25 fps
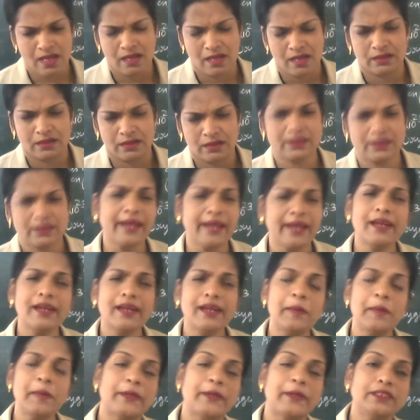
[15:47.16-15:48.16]

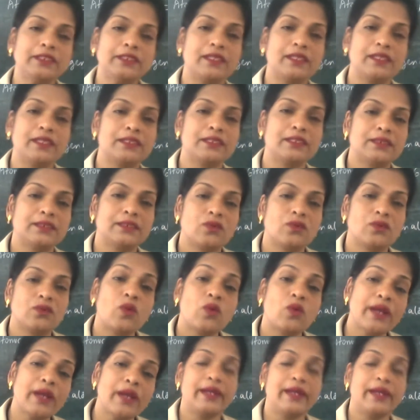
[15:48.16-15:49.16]
Standard pressure is
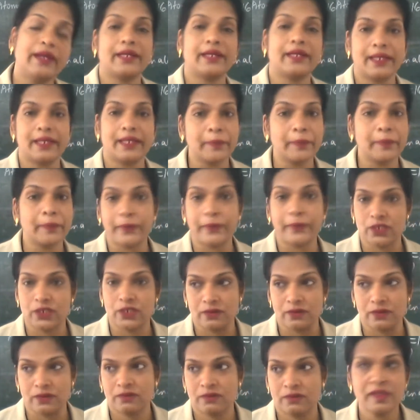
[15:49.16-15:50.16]
1 atm
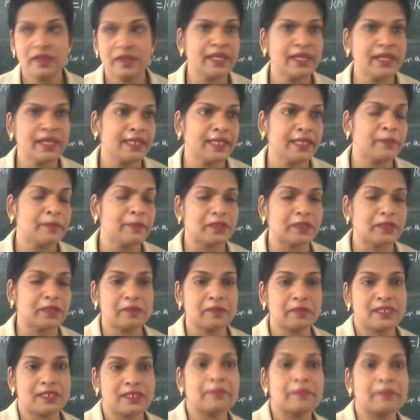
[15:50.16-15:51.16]
pressure. 1 atm
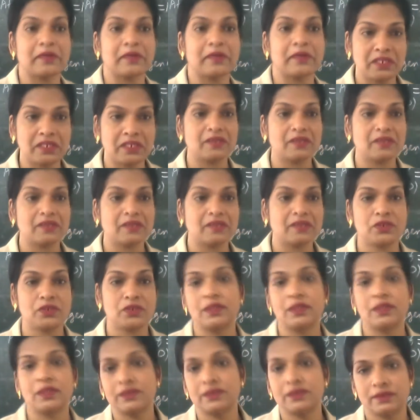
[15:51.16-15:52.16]
pressure is the pressure in which you
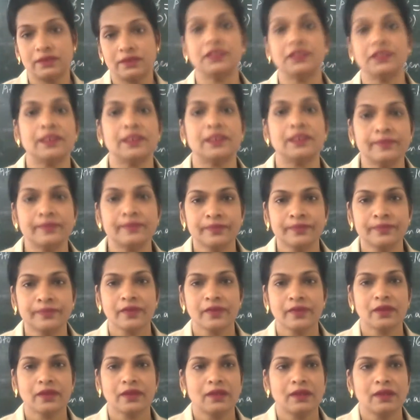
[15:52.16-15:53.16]
are sitting.
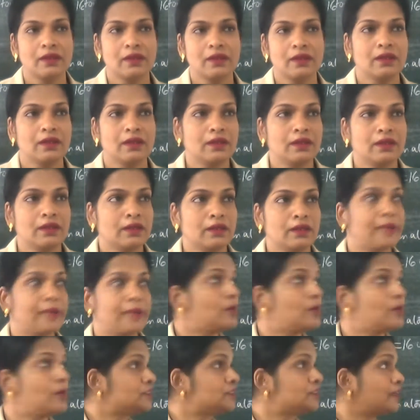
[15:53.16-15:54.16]

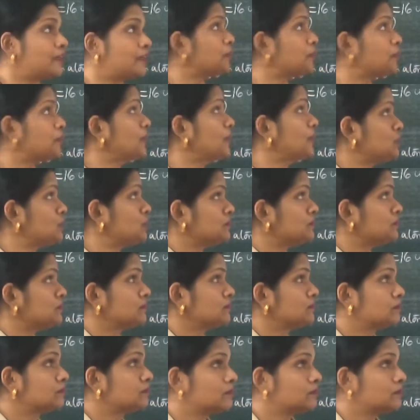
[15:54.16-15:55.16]
Atmospheric pressure.
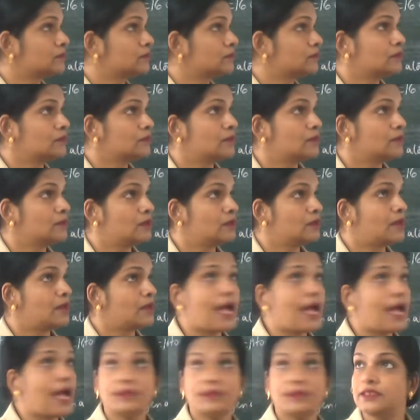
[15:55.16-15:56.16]

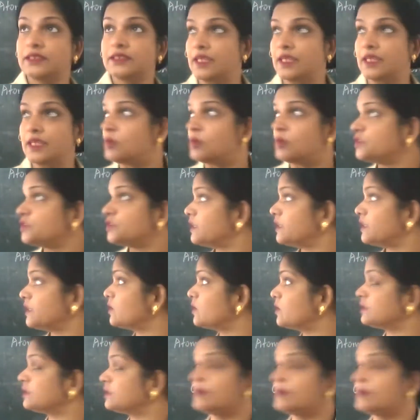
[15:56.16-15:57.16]
Has this atmosphere
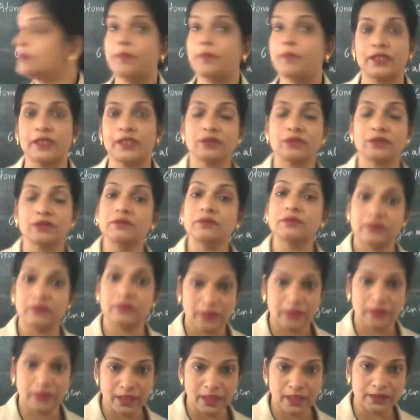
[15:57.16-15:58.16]
got some pressure?
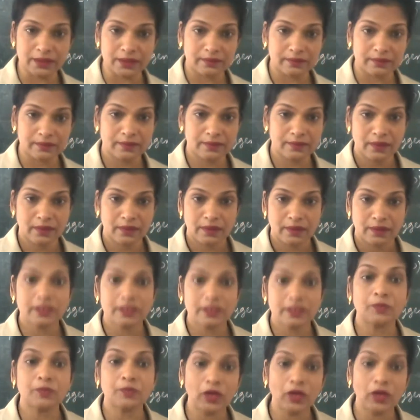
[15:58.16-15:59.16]
Yes.
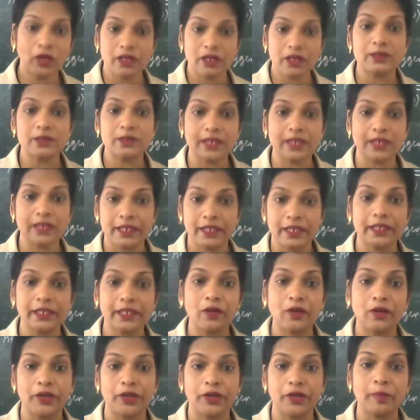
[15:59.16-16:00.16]
These molecules are
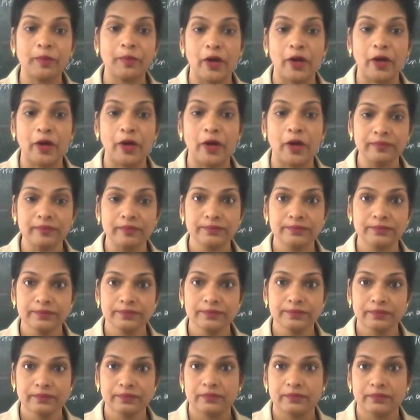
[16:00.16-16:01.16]
hitting on your body,
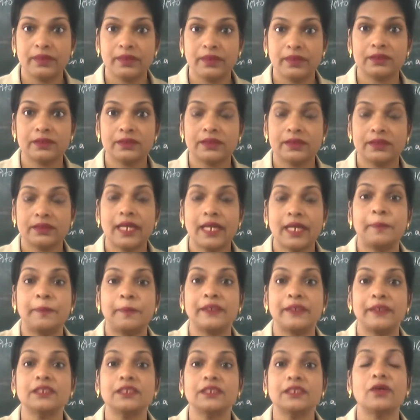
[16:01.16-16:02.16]
means they are
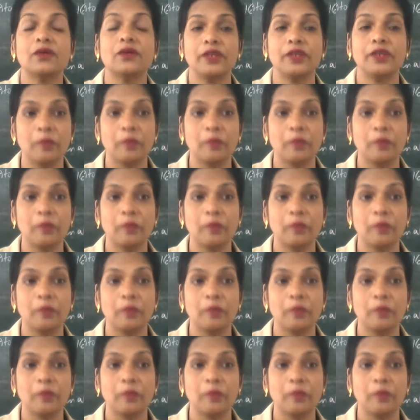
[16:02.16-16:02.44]
pressing on your